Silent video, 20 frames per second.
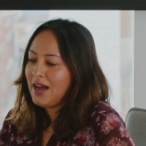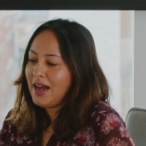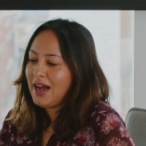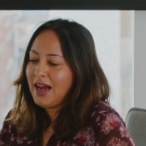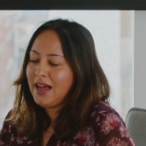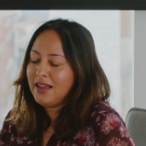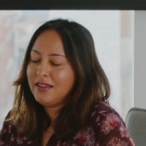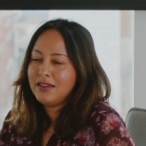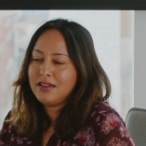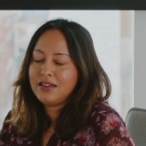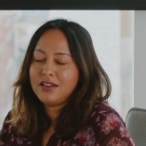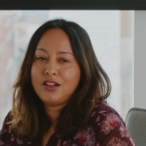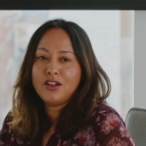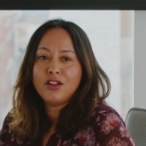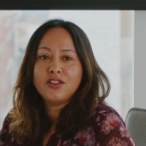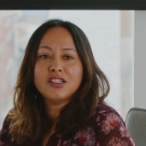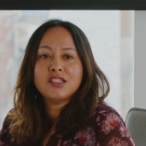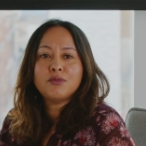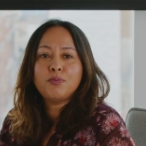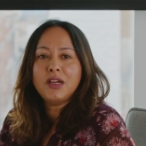And you
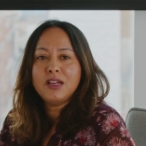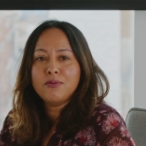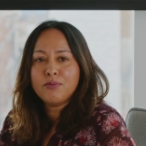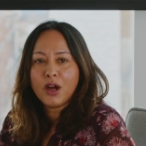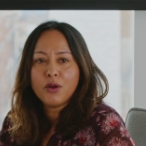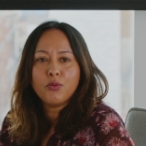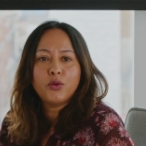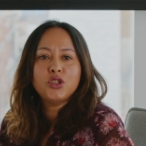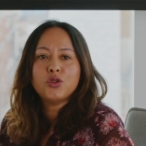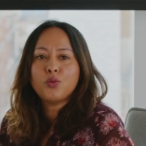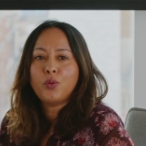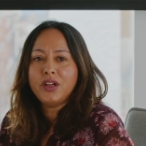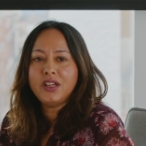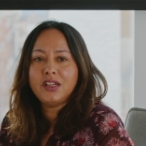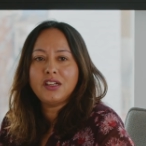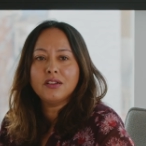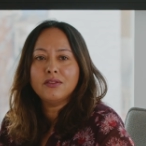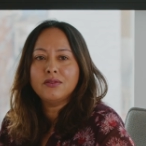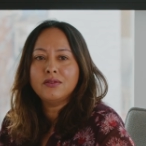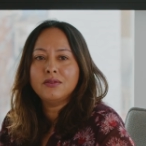know, the speed by which we
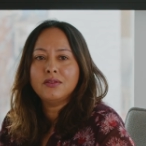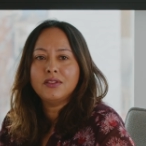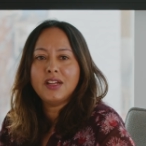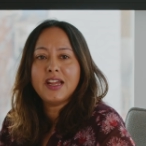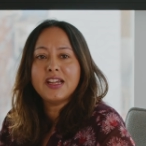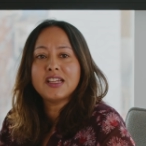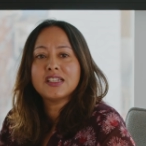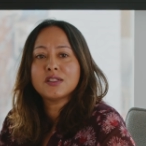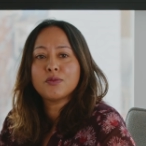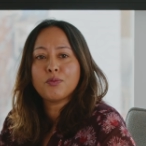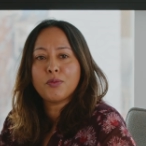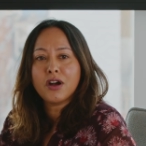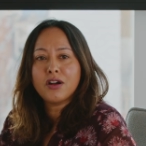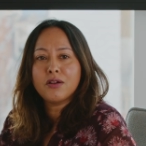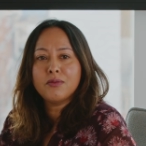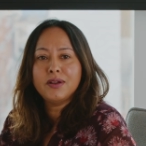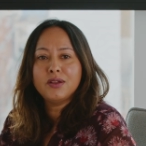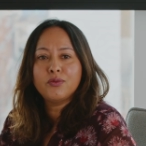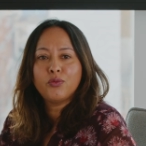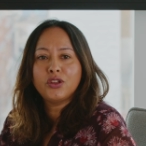can
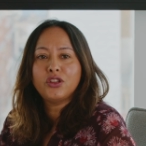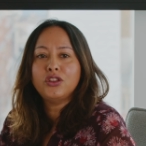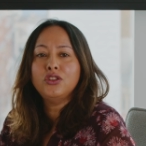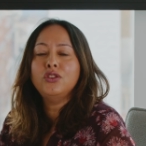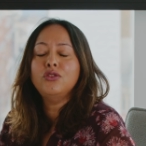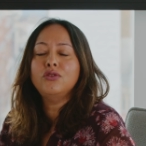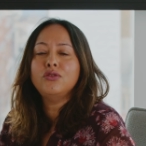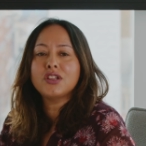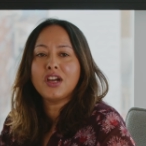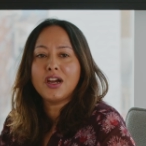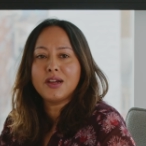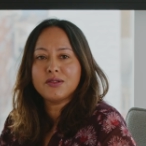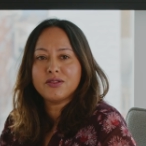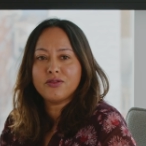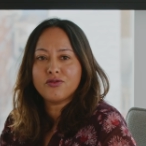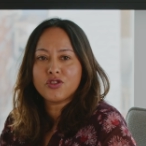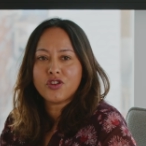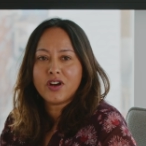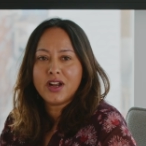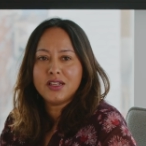experiment with new types
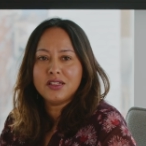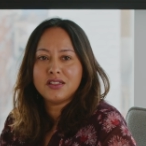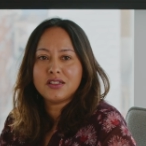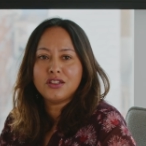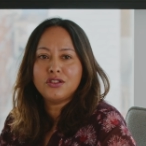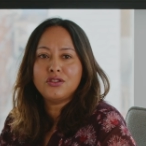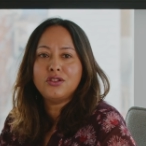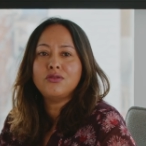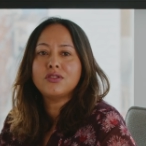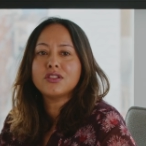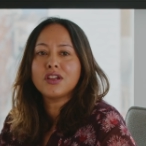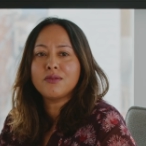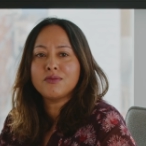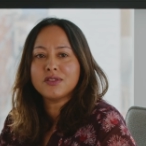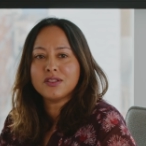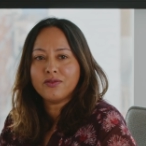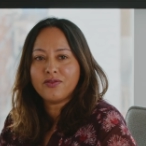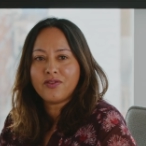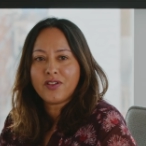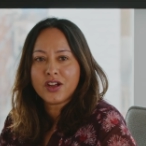of trends and new
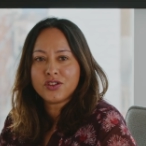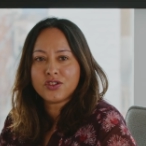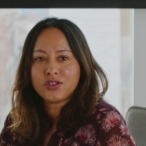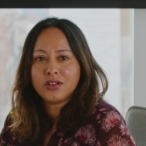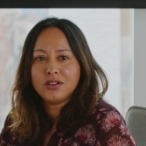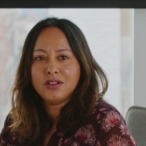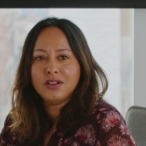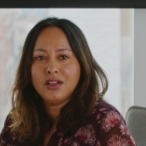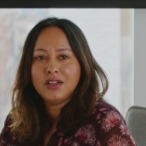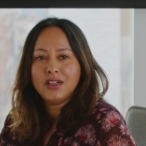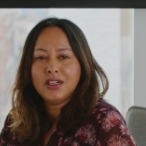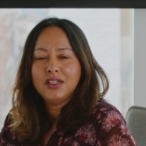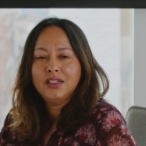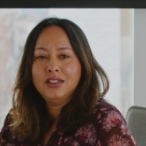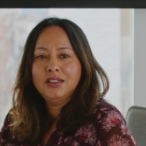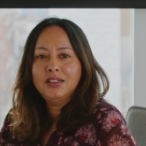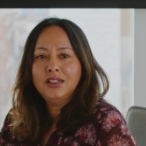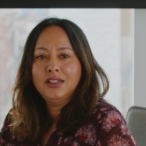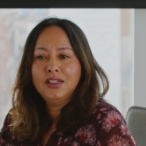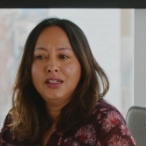types of
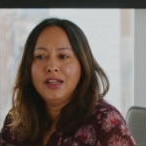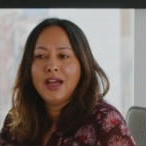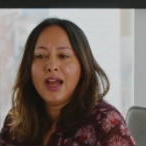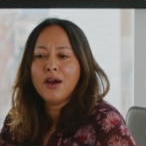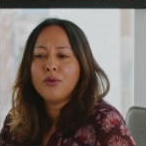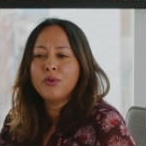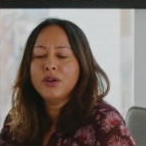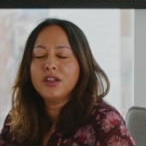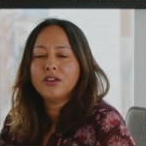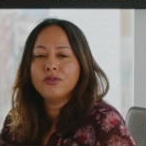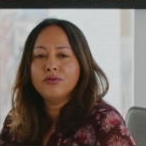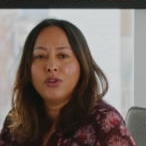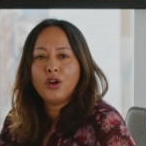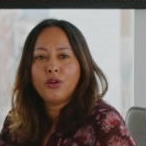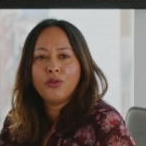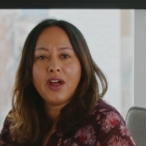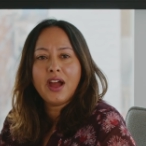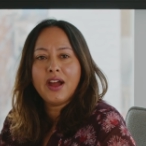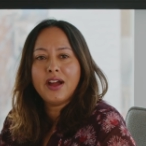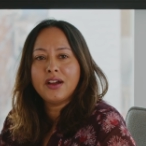fashion, how we can
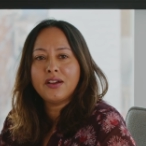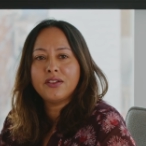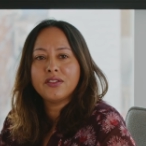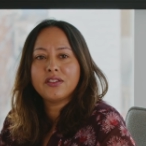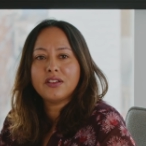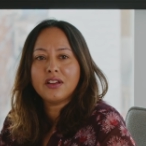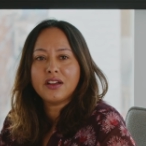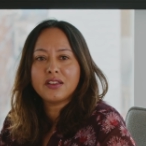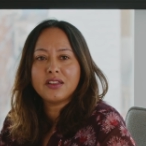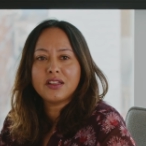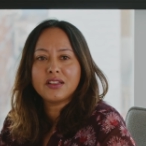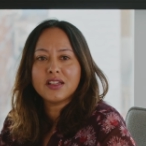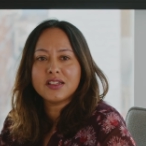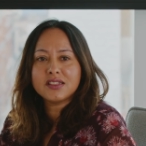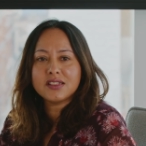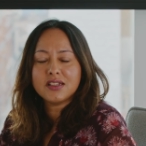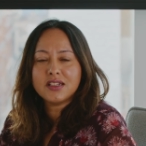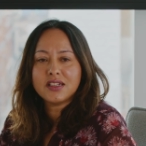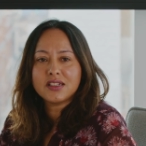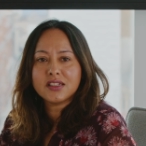roll that out, I think
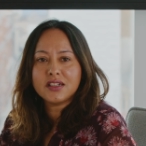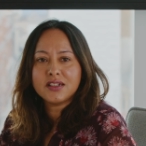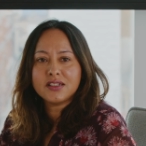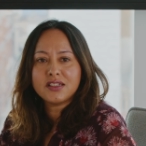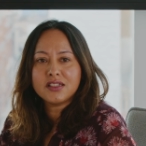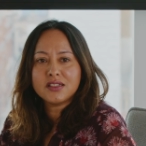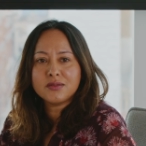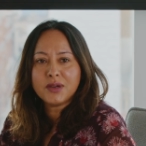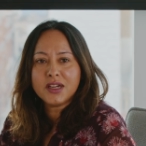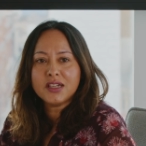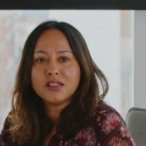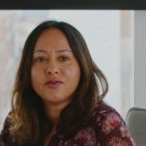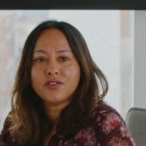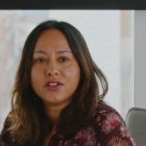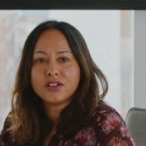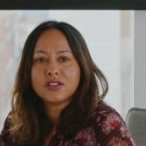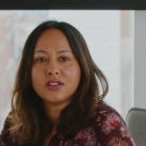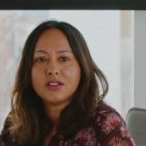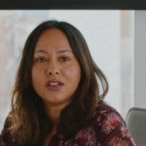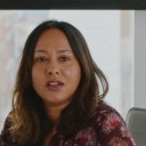that's an exciting space
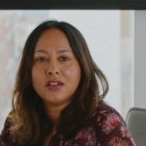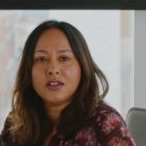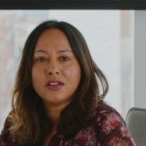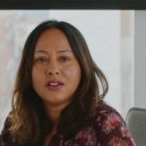for us to do.